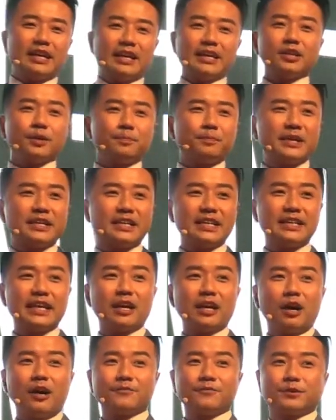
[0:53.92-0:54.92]
In the
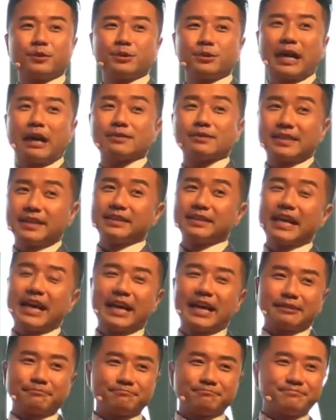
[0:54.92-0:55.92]
beginning of
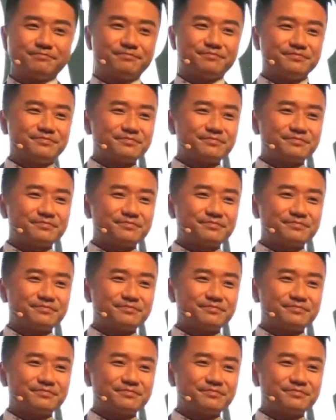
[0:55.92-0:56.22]
2010,